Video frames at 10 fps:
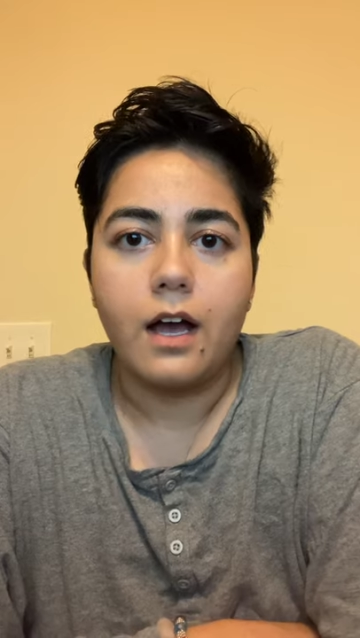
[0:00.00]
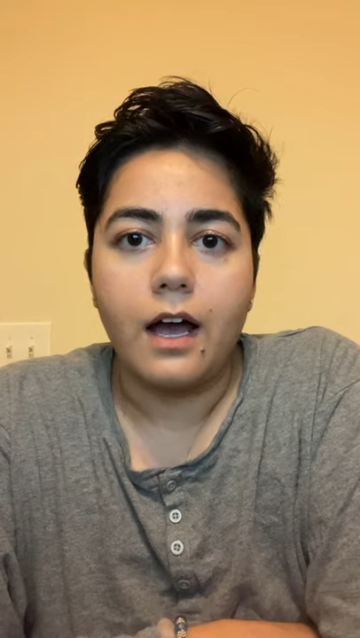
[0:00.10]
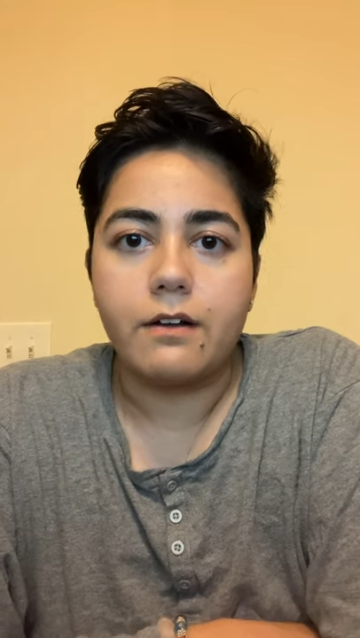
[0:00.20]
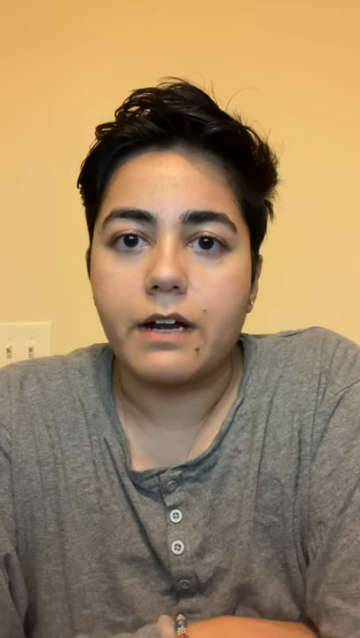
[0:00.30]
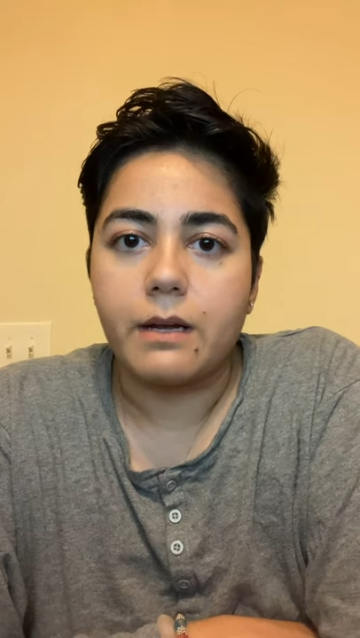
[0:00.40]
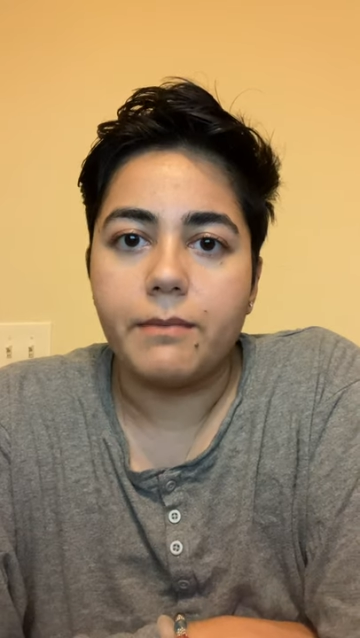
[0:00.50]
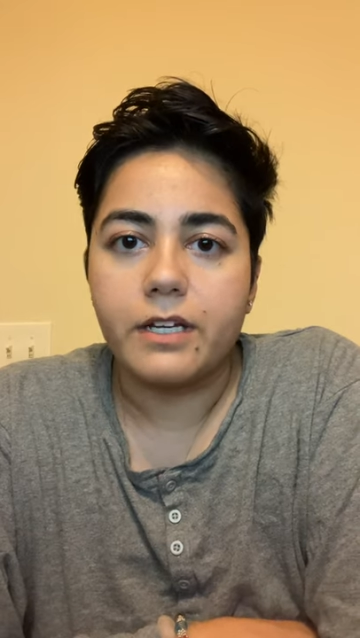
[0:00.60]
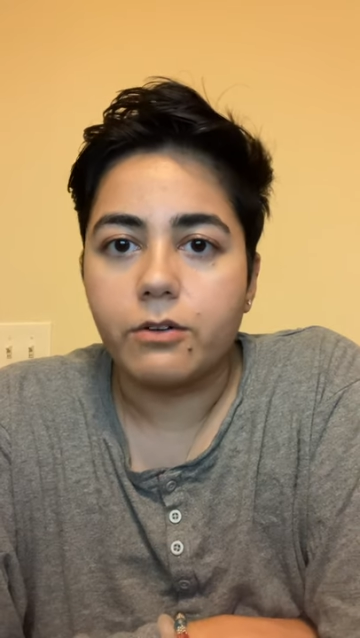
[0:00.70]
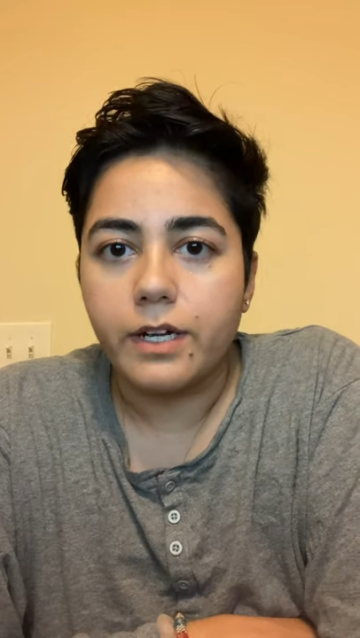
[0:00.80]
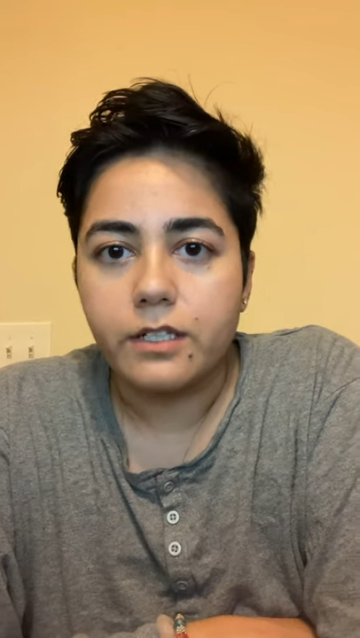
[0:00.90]
I
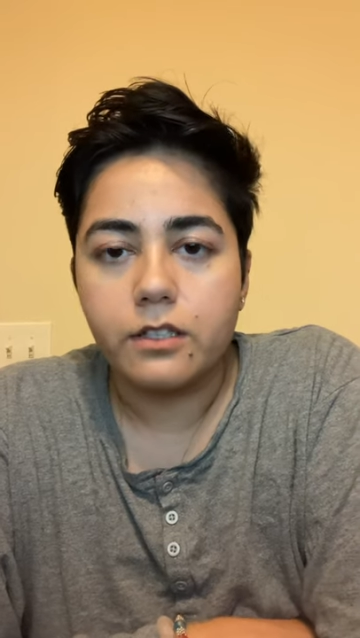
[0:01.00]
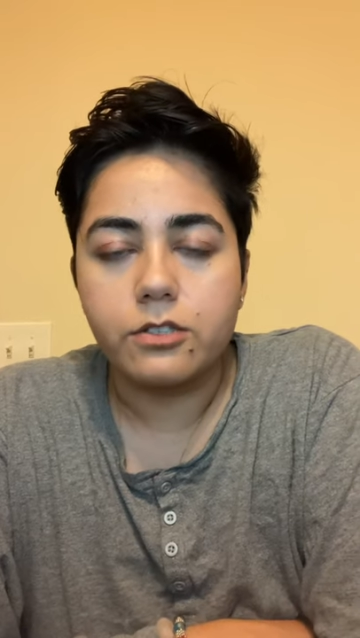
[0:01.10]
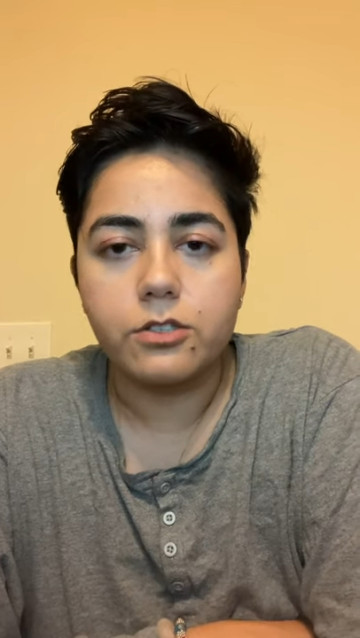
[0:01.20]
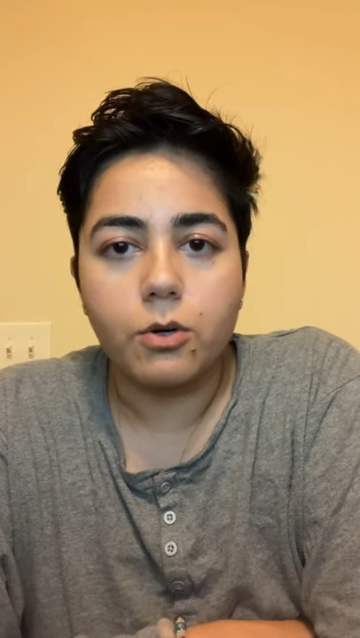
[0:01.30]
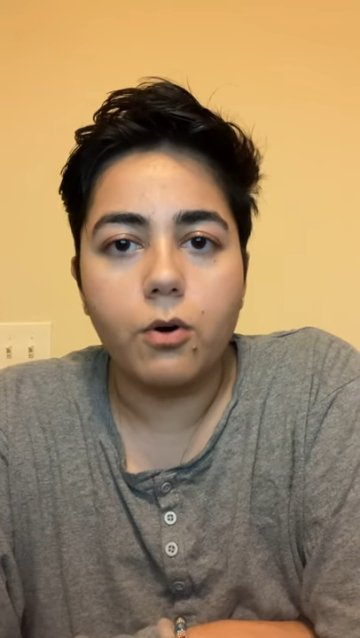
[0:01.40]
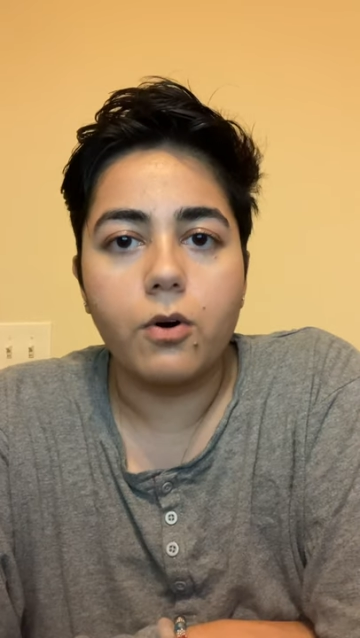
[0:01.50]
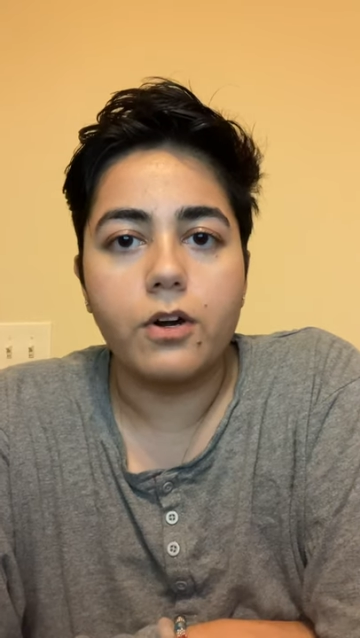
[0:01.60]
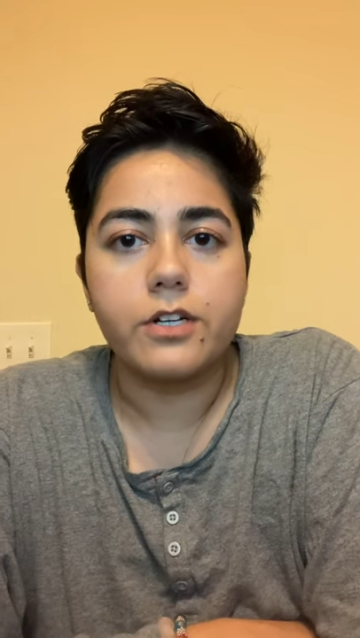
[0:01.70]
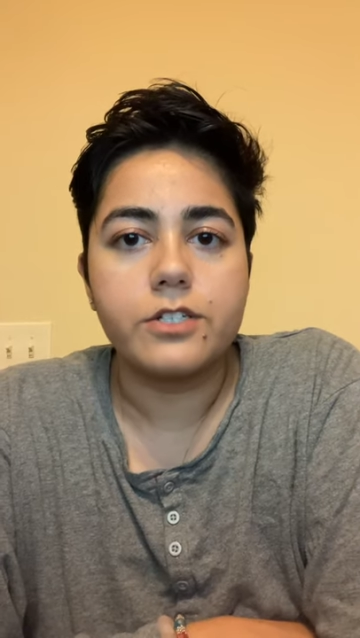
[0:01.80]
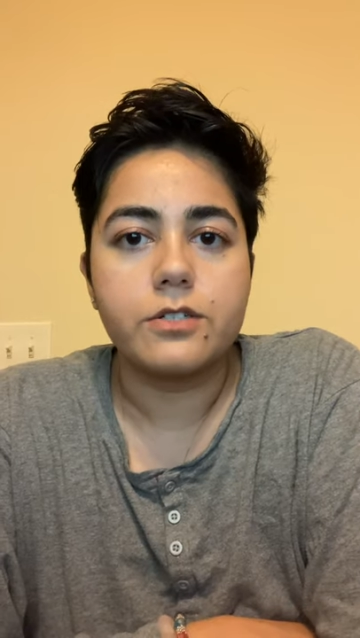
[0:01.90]
recommend going to the
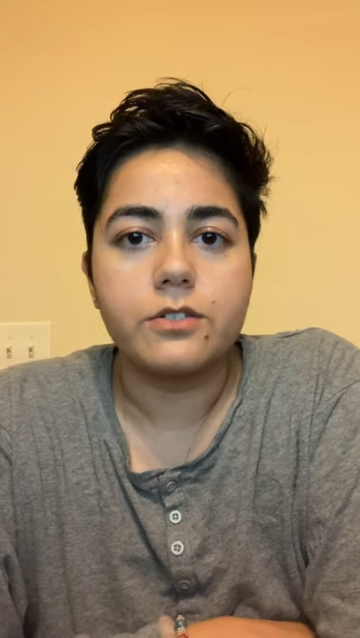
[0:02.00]
store,